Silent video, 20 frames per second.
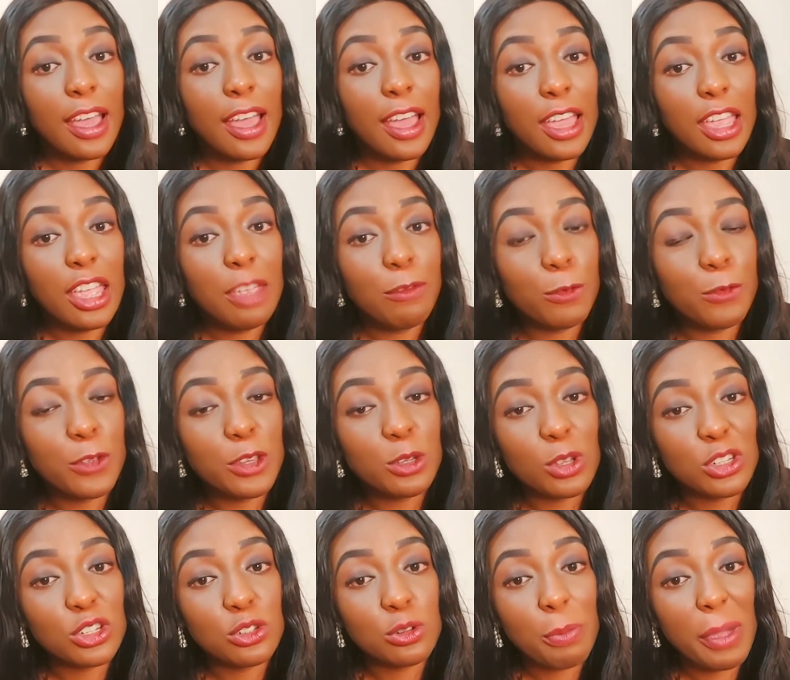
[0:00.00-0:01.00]
If you finish
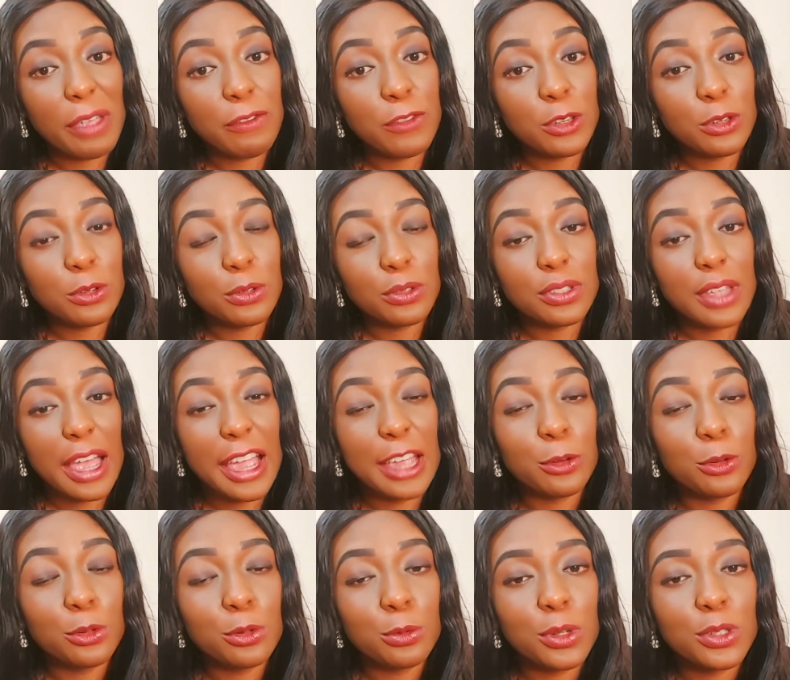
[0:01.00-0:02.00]
watching my videos and you don't
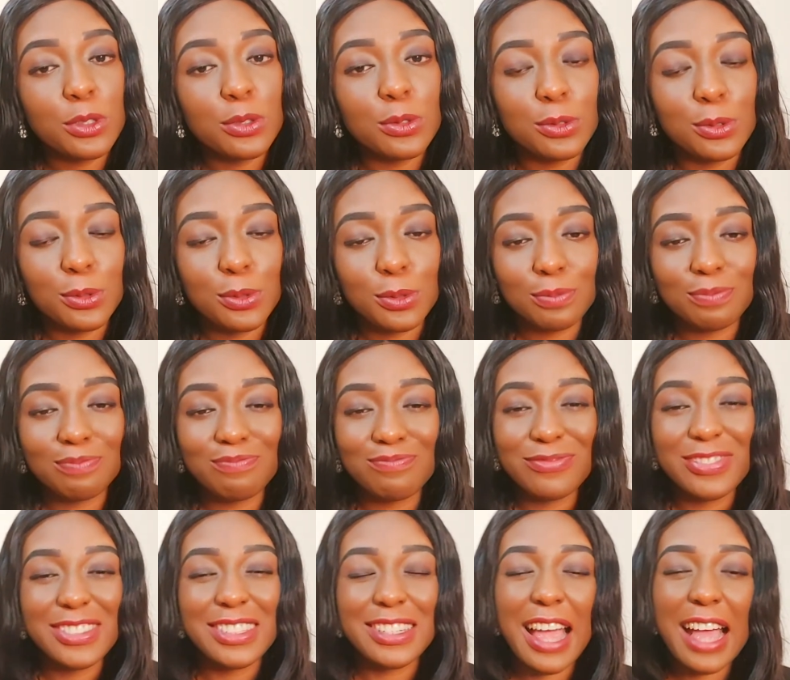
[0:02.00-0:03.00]
know what to do,
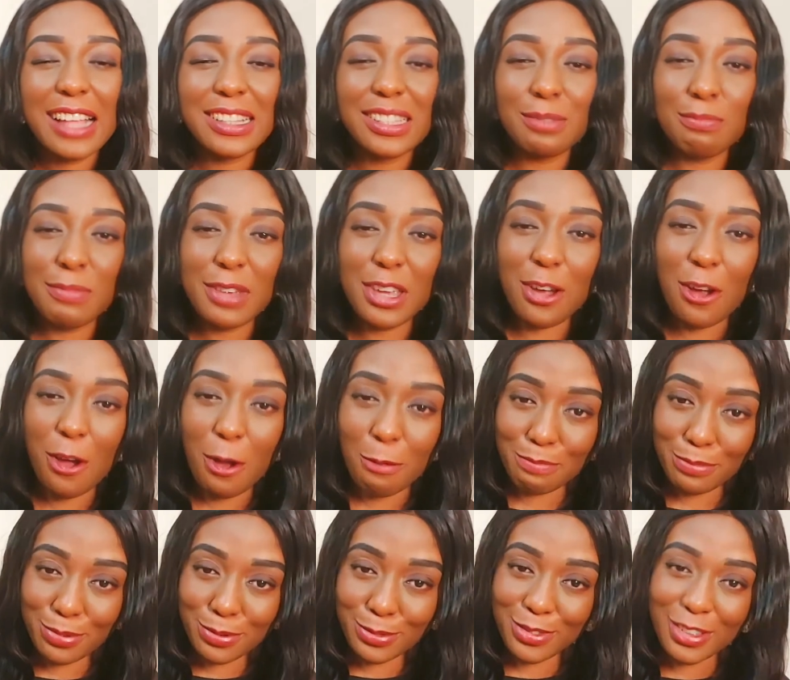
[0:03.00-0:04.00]
chat me up.
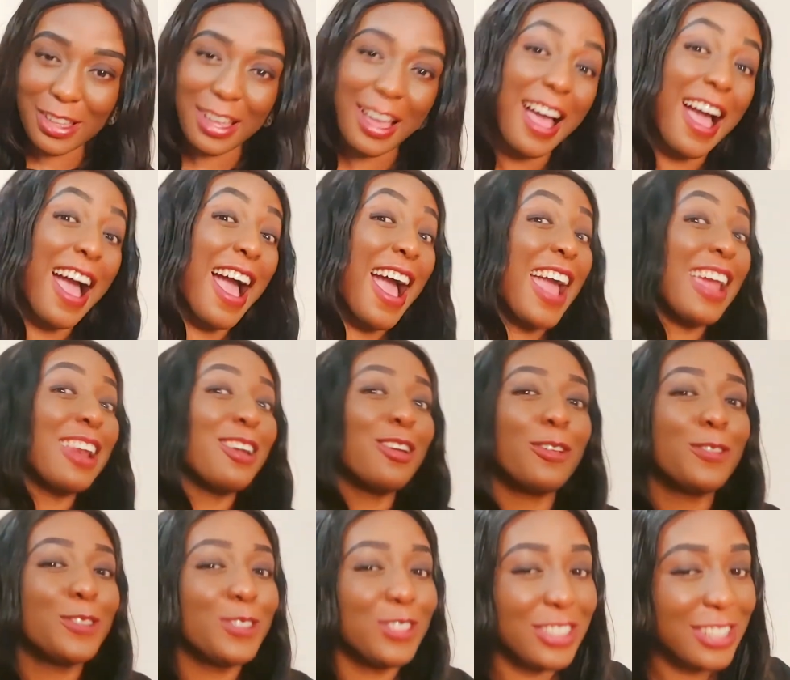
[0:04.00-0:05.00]
I love
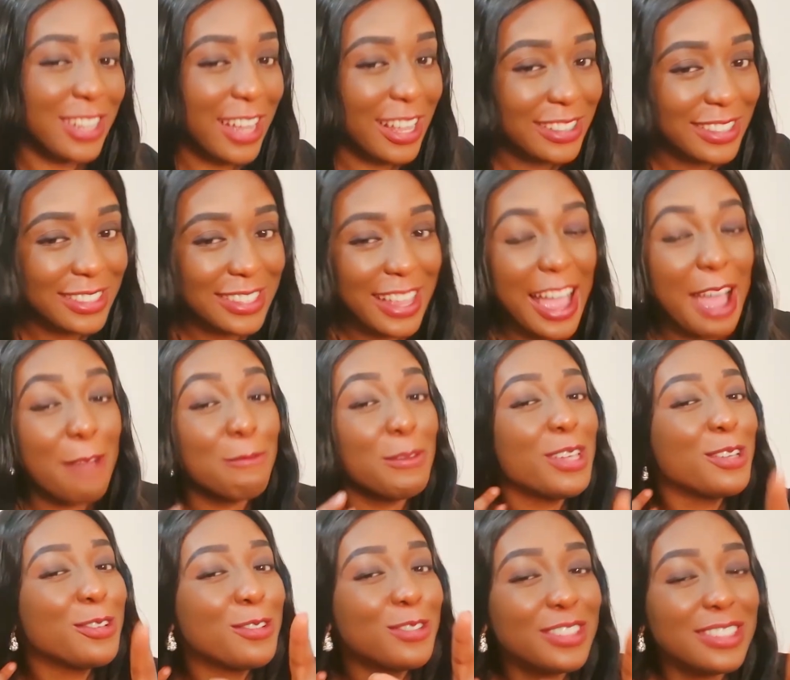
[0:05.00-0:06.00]
to chat. I'm a
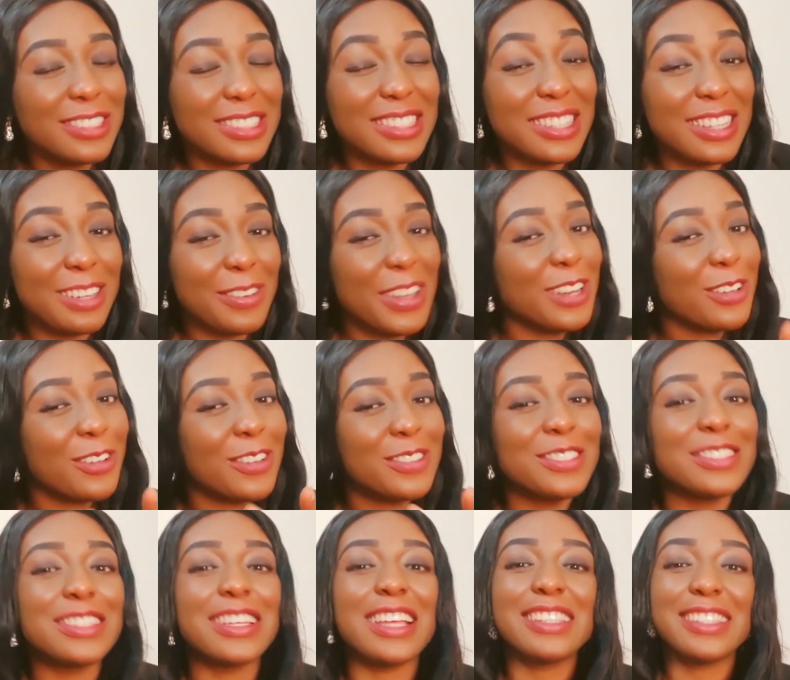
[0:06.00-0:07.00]
good... See, when it comes to
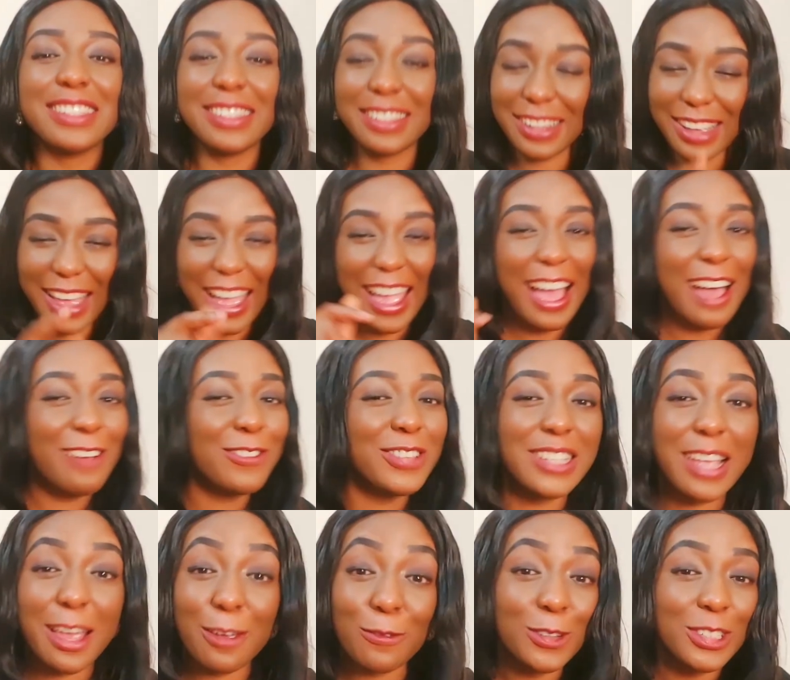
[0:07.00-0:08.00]
chatting, I have
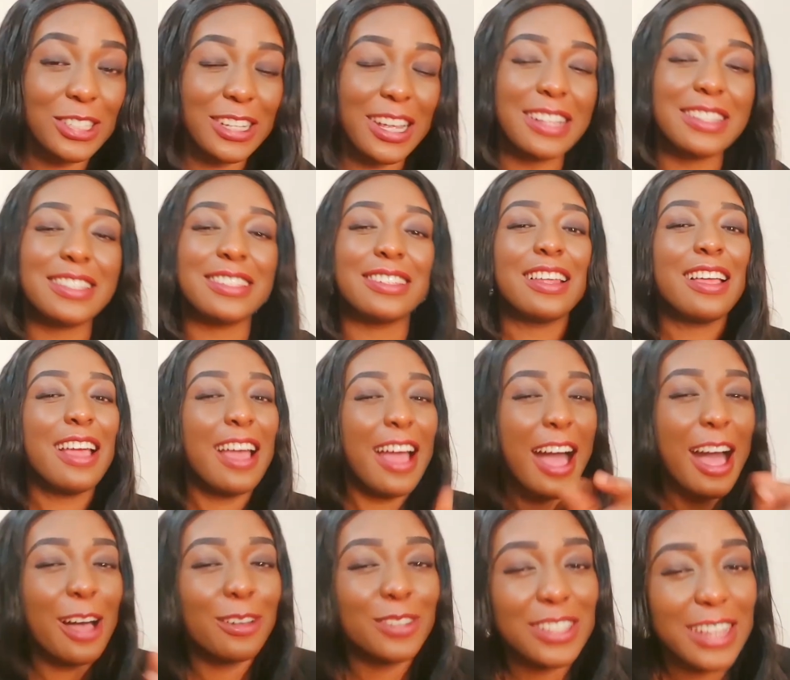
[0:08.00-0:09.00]
time for chatting. I
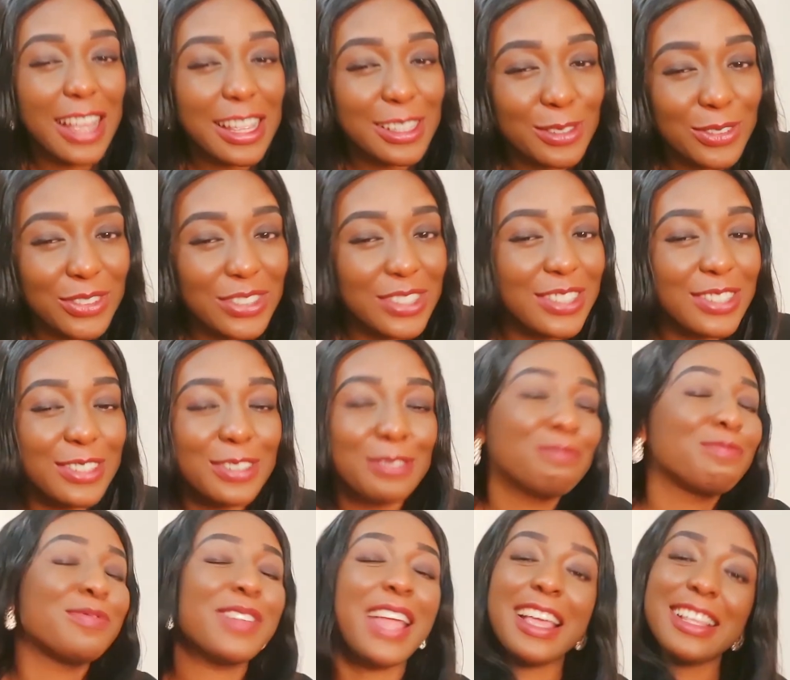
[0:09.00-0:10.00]
will chat with you.
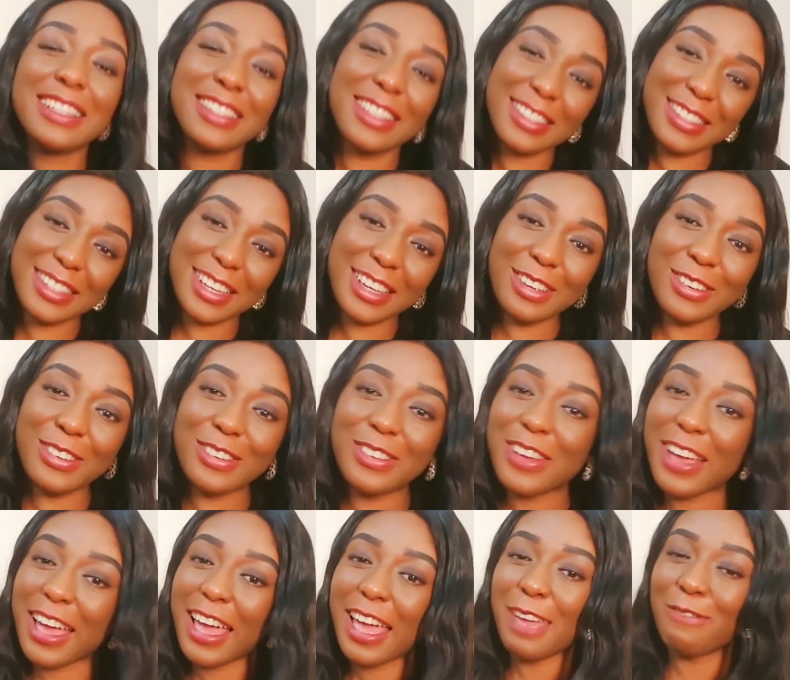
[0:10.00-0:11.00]
So see you
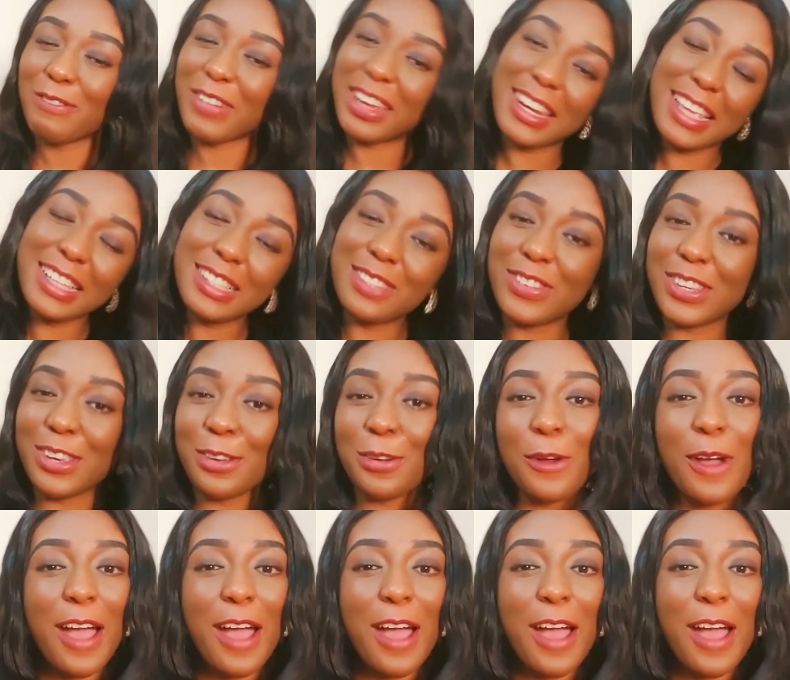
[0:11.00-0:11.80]
in my next video.